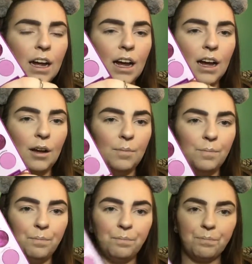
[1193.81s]

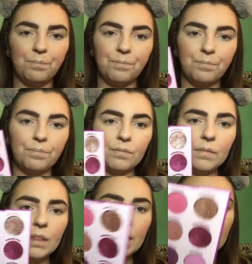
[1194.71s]
and
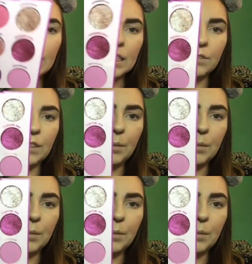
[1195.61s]
it's a